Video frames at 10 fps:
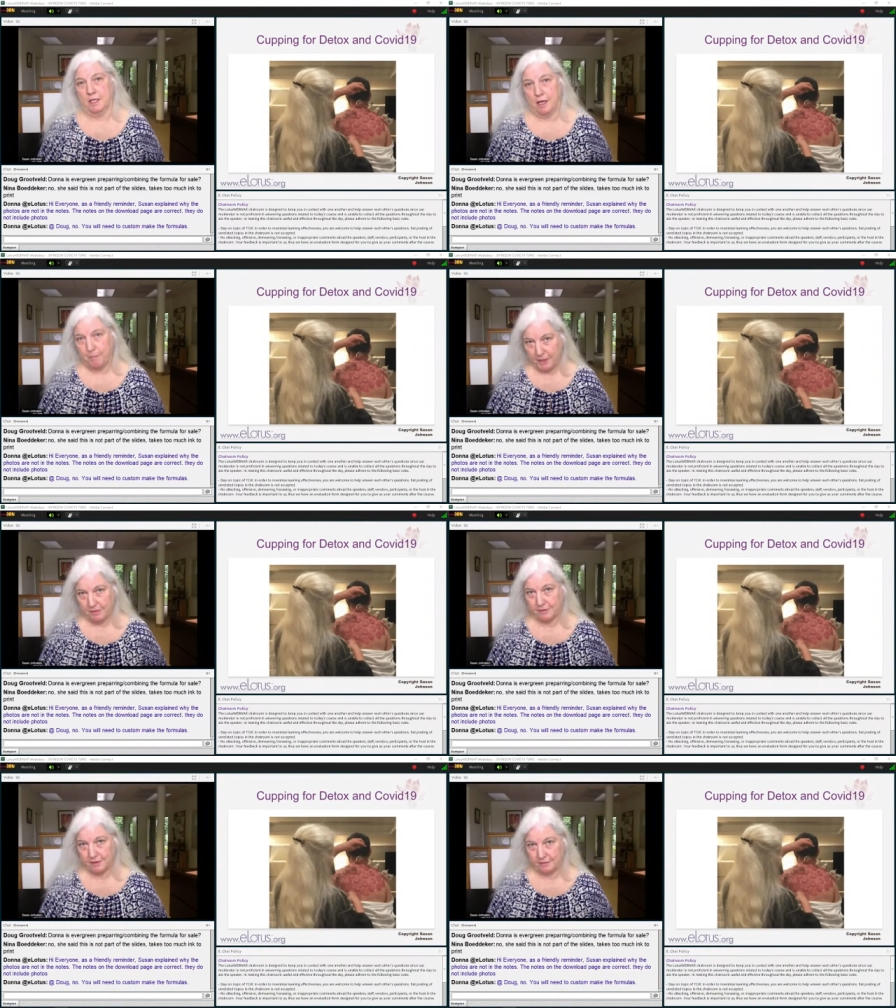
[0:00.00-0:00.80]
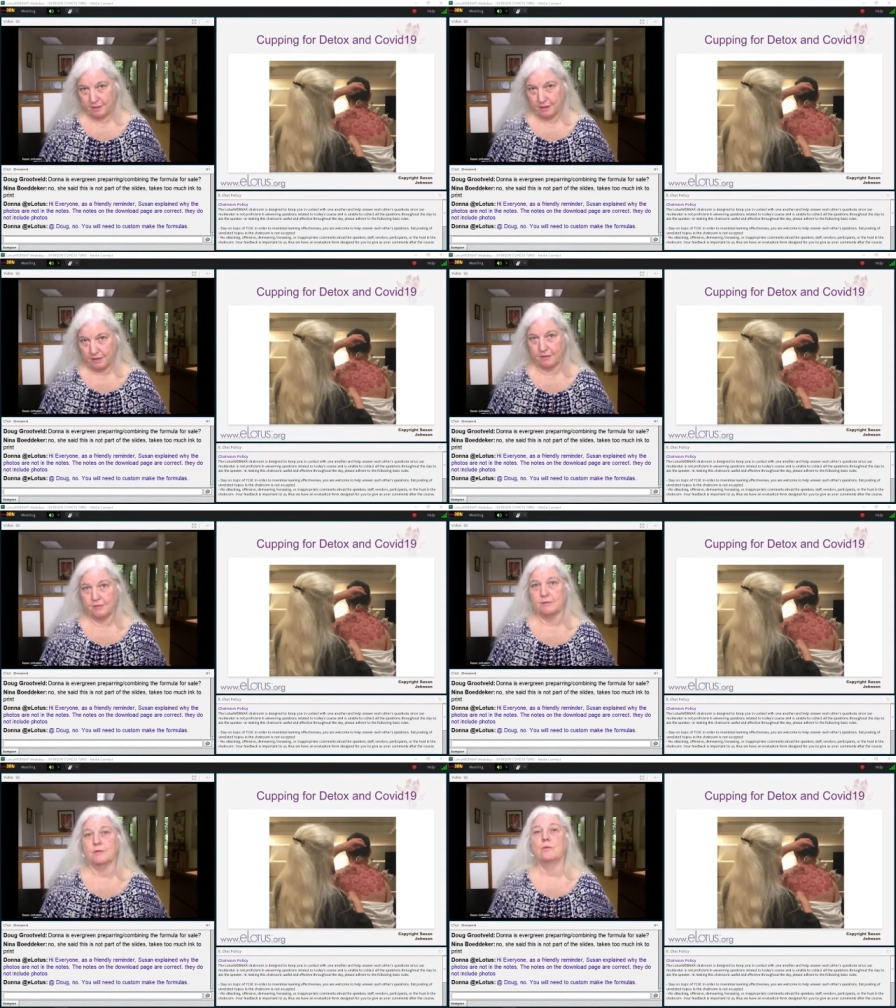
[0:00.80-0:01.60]
Cupping is going to tell
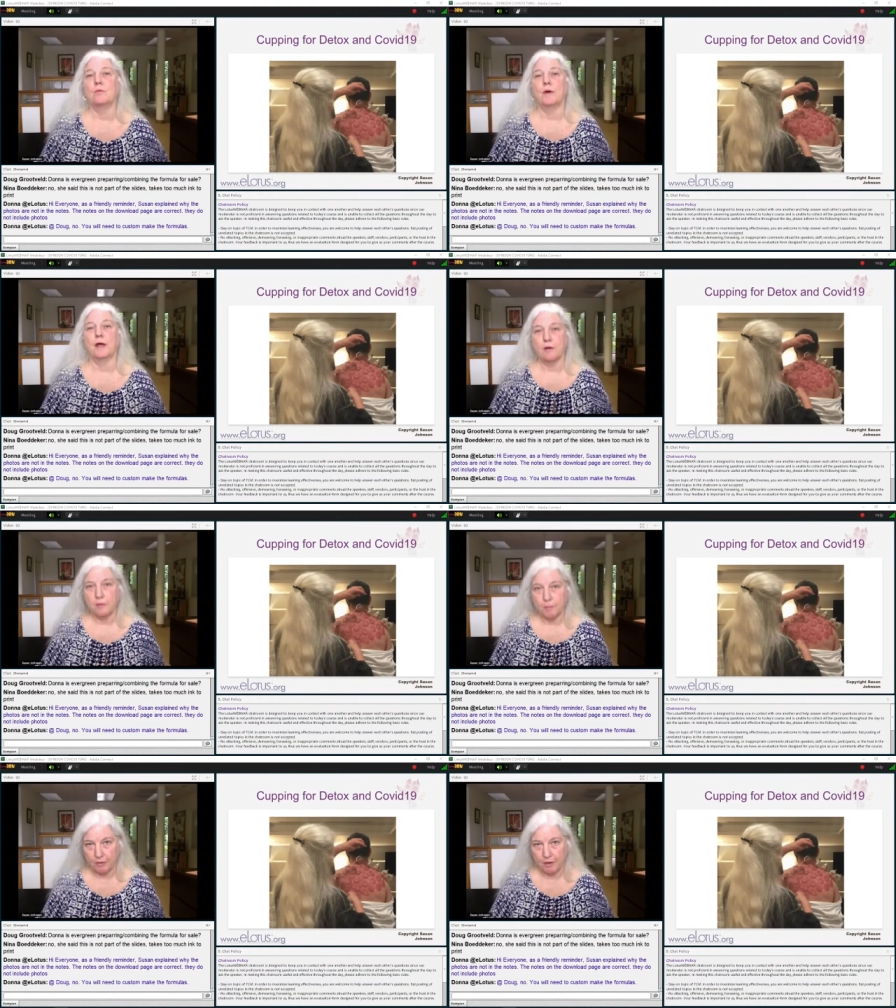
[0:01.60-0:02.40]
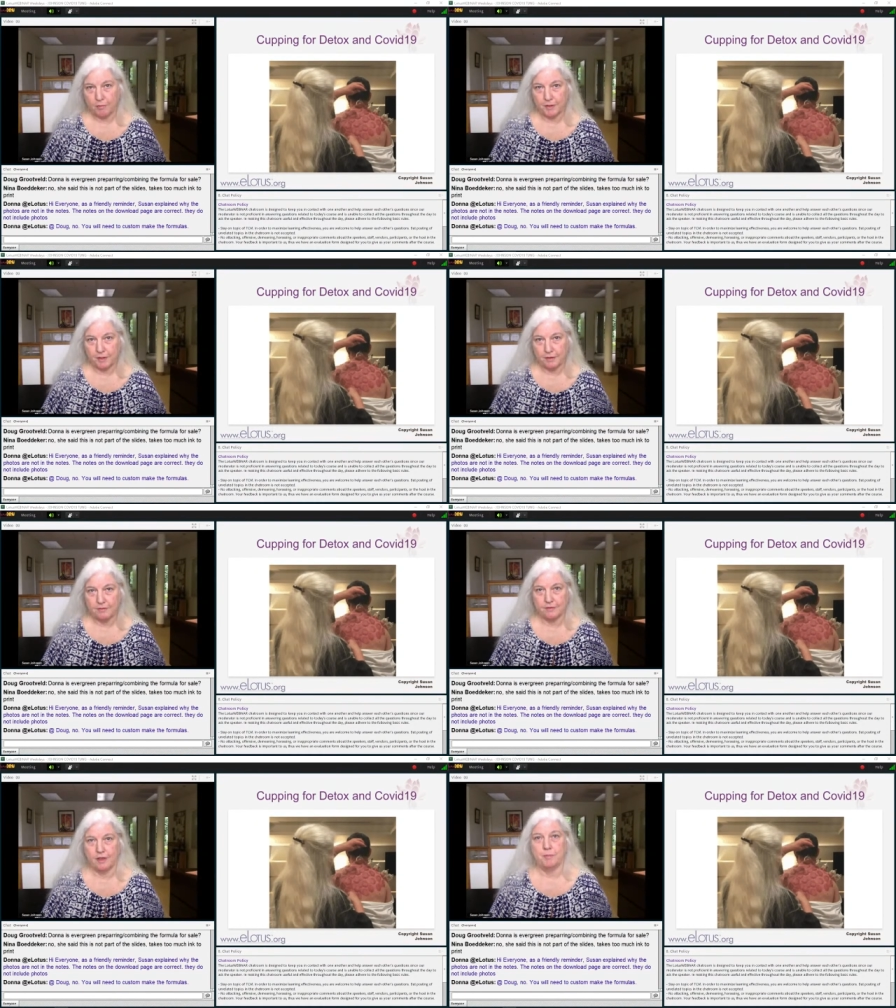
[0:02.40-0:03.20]
us where the problem
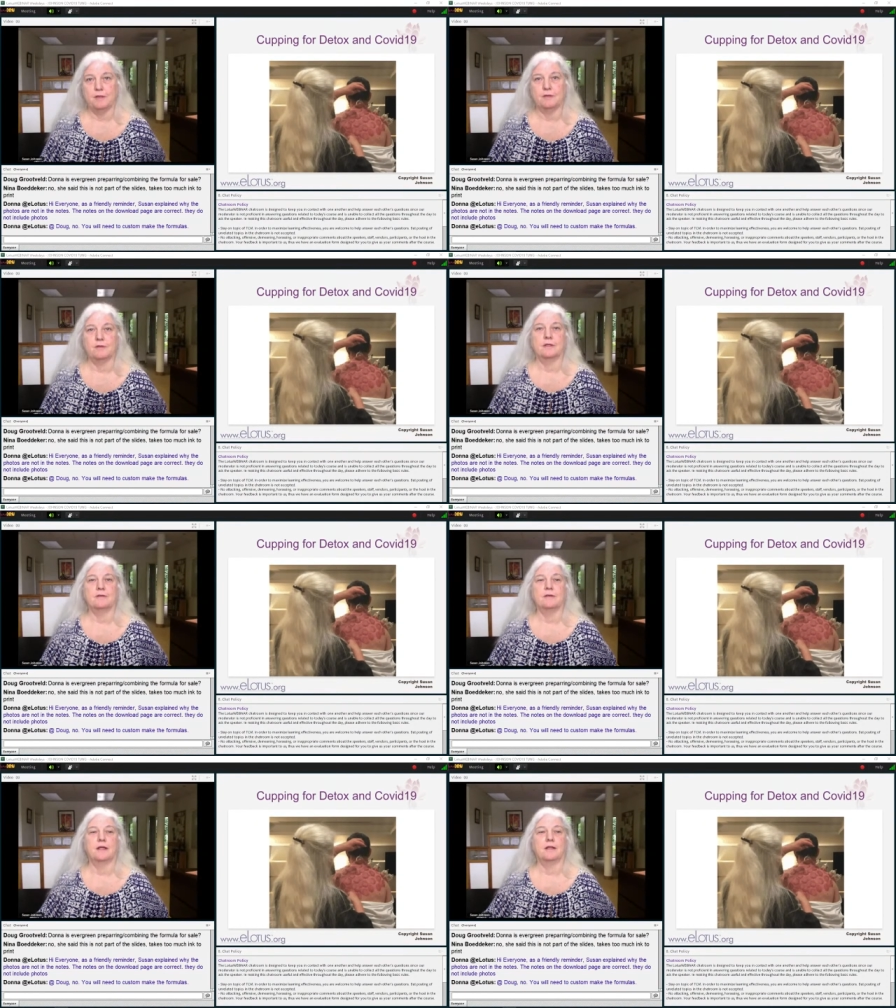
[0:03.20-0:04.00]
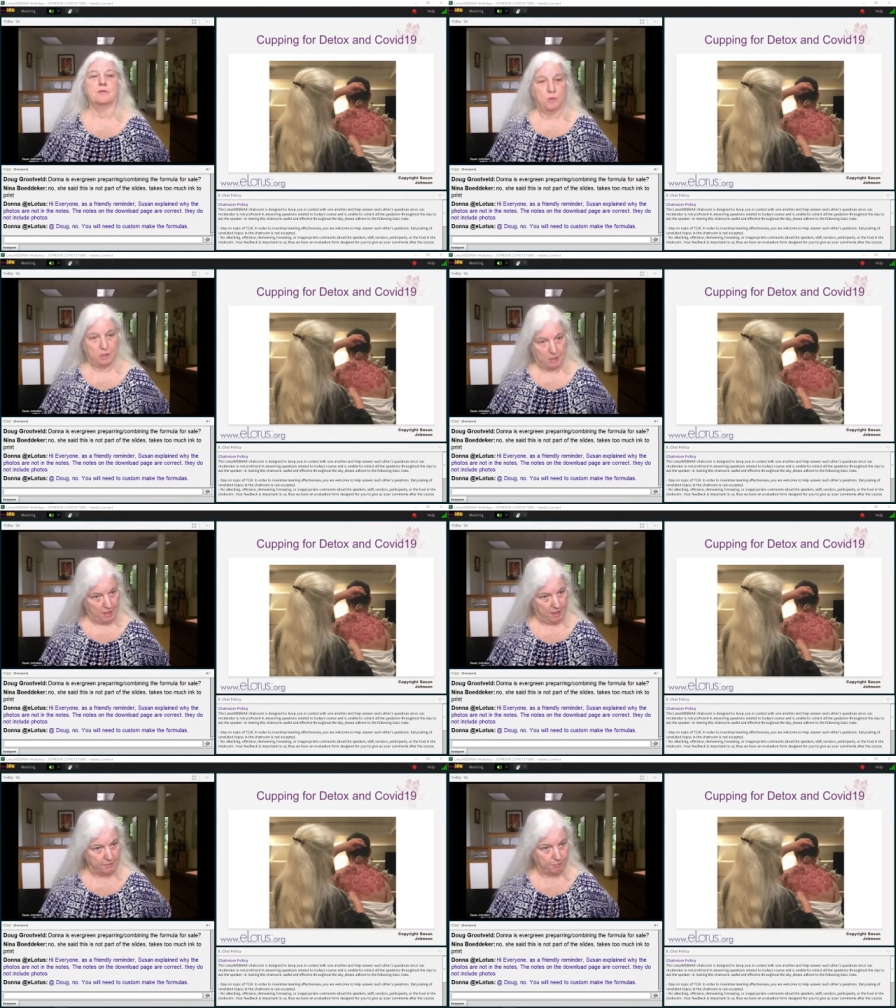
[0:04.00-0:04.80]
is. Cupping is going to tell us what
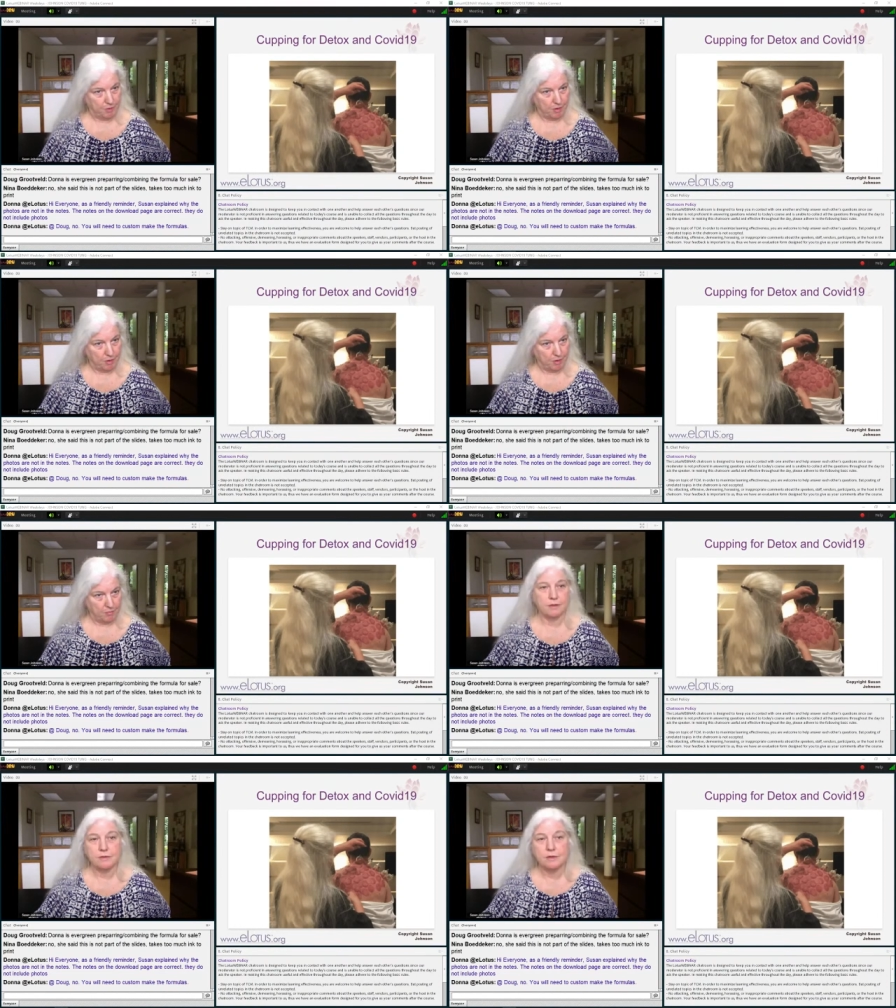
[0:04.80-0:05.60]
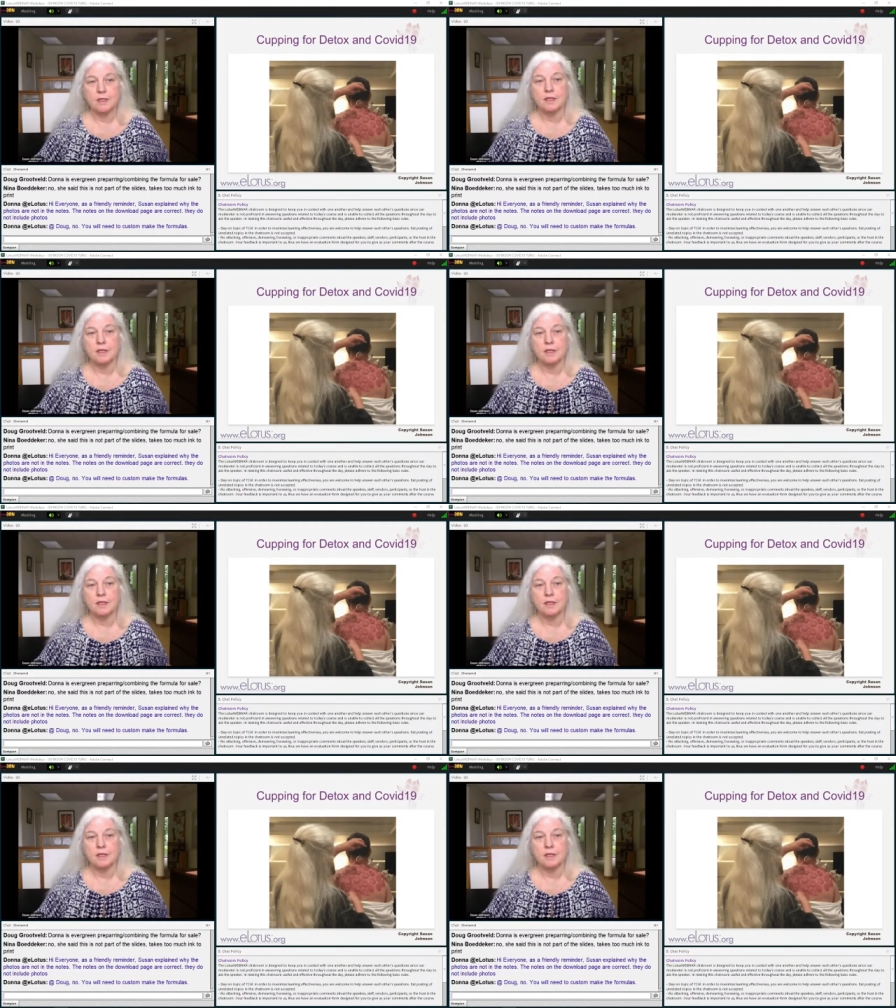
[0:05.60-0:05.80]
kind of problem it is.